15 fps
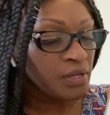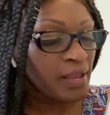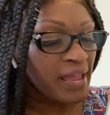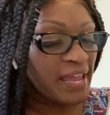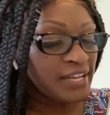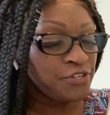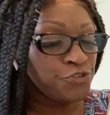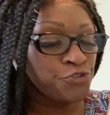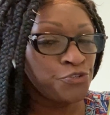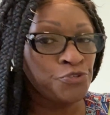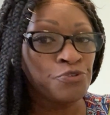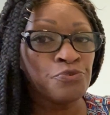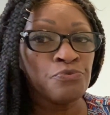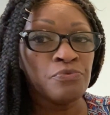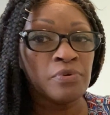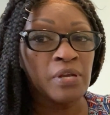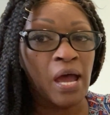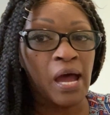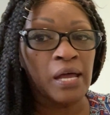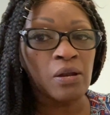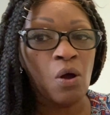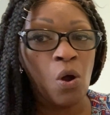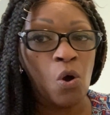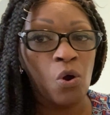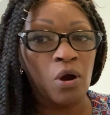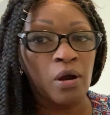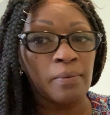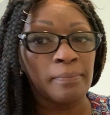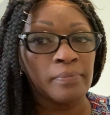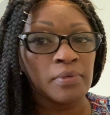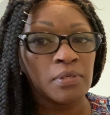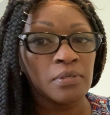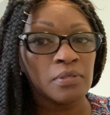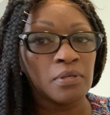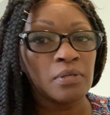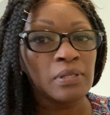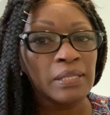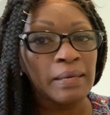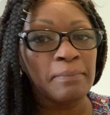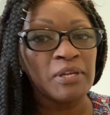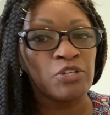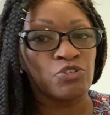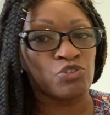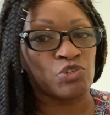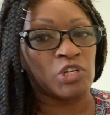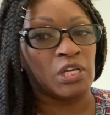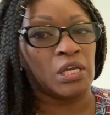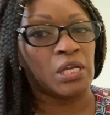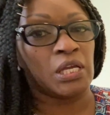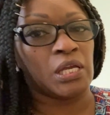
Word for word: And do not harm your lemon tree.